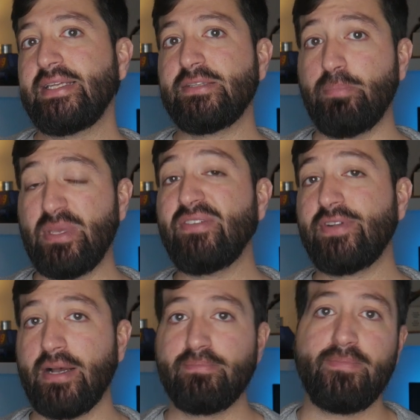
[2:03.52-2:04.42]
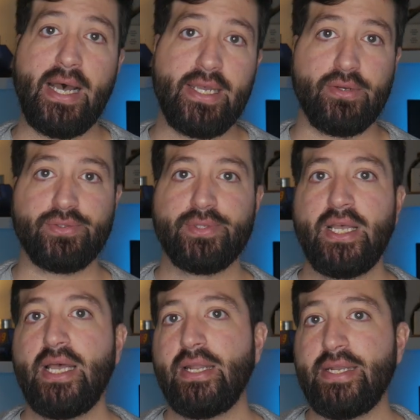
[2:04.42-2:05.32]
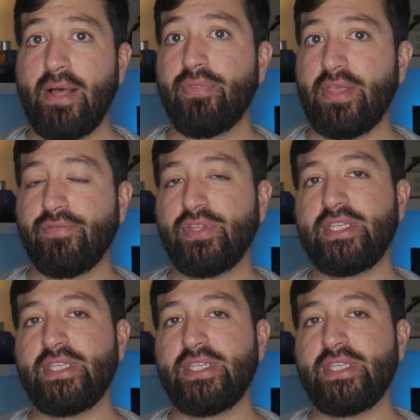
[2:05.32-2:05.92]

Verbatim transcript: its beefed up BIOS. Now thankfully